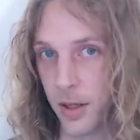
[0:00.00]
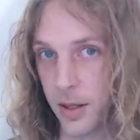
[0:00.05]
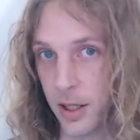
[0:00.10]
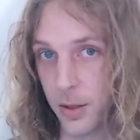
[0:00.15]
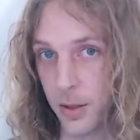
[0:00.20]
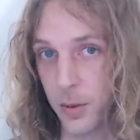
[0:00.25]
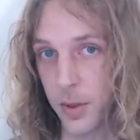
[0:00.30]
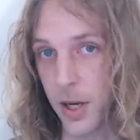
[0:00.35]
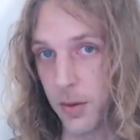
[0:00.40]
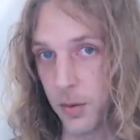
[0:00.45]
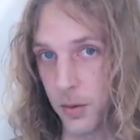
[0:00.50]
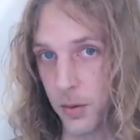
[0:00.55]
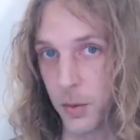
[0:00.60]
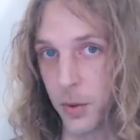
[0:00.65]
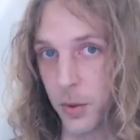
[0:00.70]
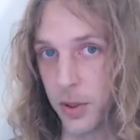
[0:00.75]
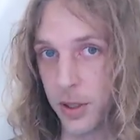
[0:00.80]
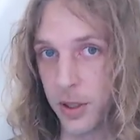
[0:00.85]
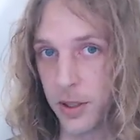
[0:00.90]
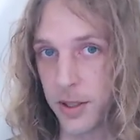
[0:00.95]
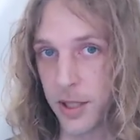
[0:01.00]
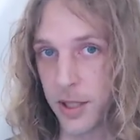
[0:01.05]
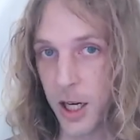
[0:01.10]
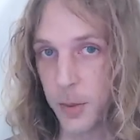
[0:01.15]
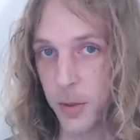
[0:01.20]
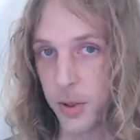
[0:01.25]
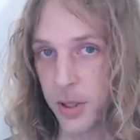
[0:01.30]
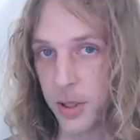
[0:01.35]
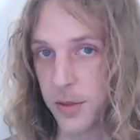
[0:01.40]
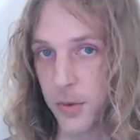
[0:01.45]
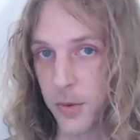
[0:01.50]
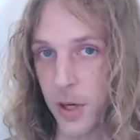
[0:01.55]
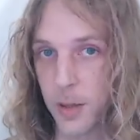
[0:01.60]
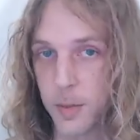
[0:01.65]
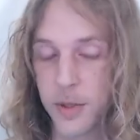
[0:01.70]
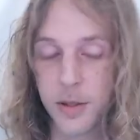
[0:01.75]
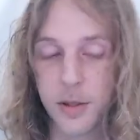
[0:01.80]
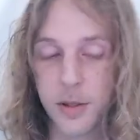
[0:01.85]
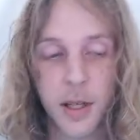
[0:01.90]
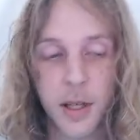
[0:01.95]
I think would have a really good time on these
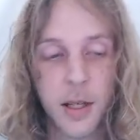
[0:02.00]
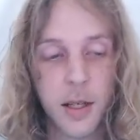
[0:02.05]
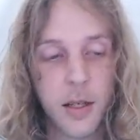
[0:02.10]
frames.